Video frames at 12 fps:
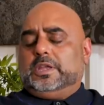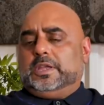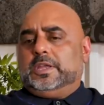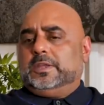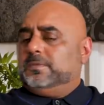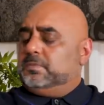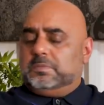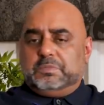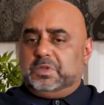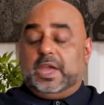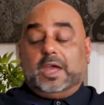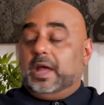uh,
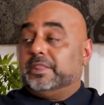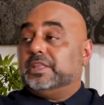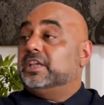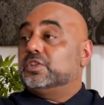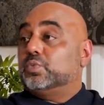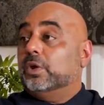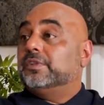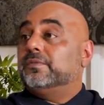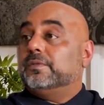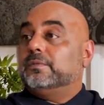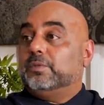yeah, I think it's one of,